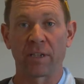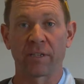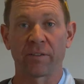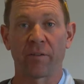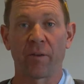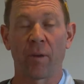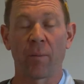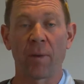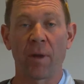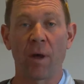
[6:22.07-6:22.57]

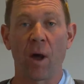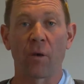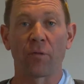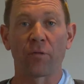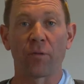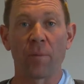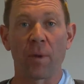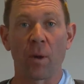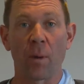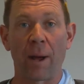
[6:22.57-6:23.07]
So if I'm
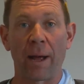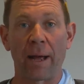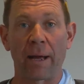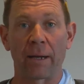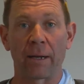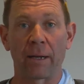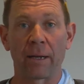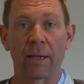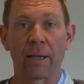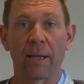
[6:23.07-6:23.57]
half a mil
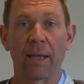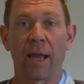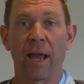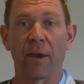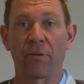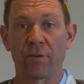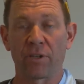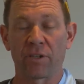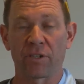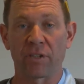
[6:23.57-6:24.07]
out
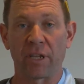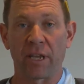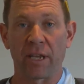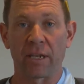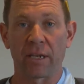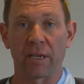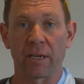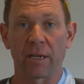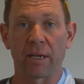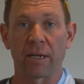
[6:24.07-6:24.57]
every
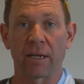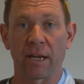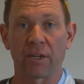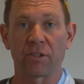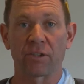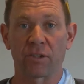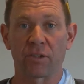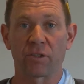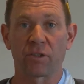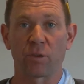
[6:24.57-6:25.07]
stick,
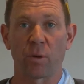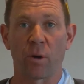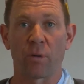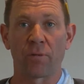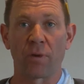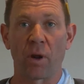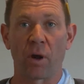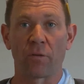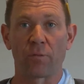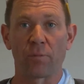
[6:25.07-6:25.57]
that's
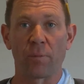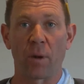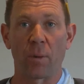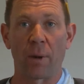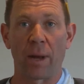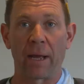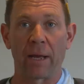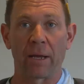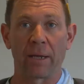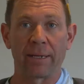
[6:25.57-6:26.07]
12.5 mil
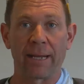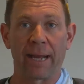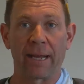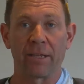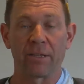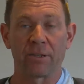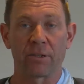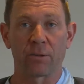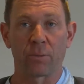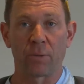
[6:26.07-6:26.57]
out at the
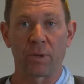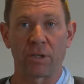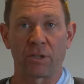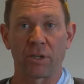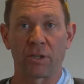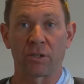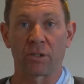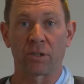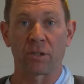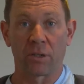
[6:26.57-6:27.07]
end,
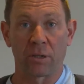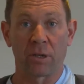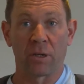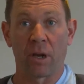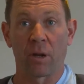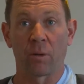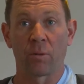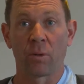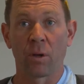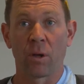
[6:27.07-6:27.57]
which is, you
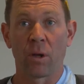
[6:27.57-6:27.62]
know,